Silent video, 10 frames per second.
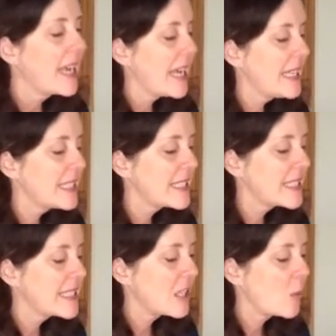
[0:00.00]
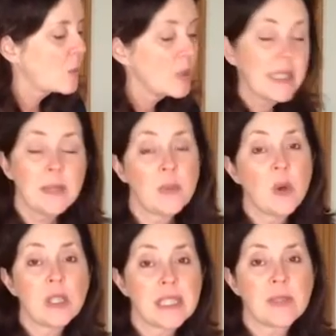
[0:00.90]
It's really
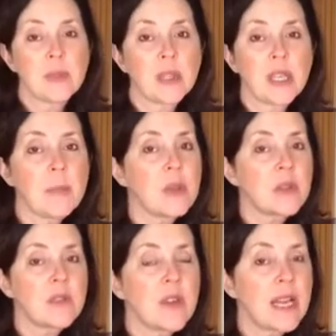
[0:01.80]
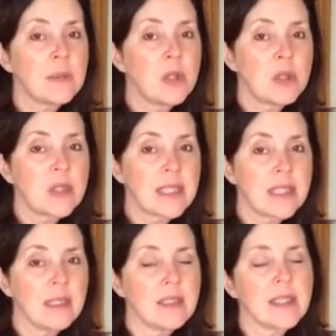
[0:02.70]
important to build up those fine motor
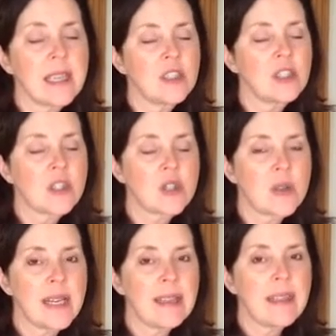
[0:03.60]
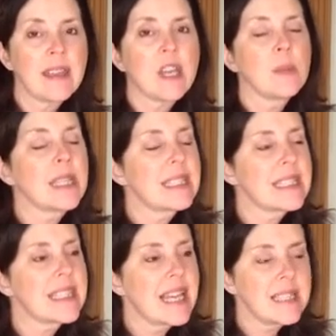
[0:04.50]
skills and your strength because
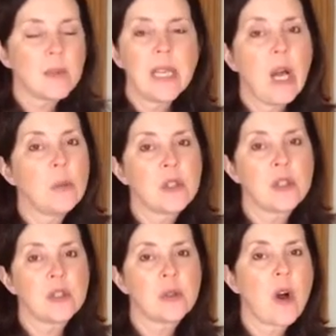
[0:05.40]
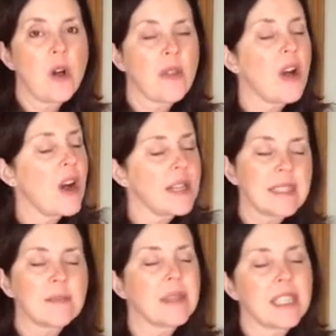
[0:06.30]
that's what helps you do all the
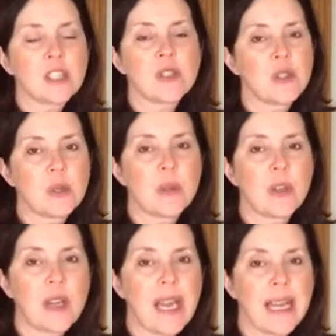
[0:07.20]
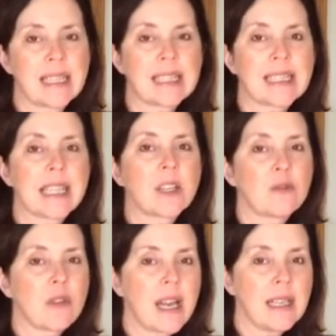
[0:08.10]
awesome things you do with your hands, like
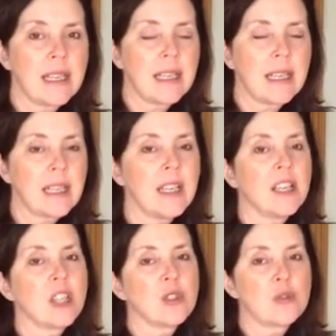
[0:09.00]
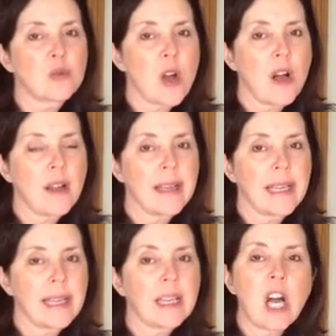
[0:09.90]
writing,
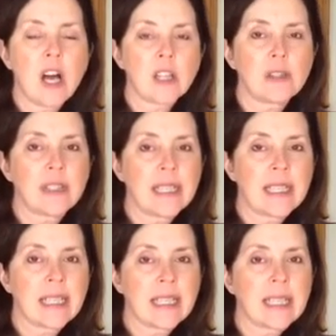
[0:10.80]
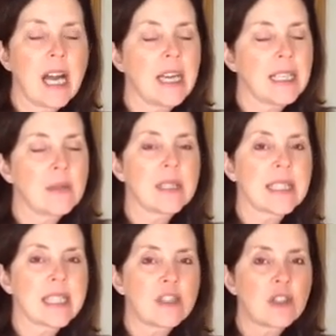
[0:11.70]
drawing, coloring, cutting with
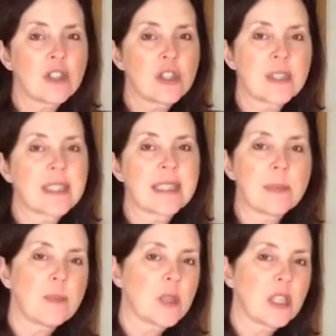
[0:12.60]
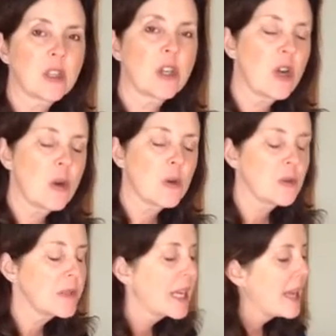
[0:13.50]
scissors, zippering your coat.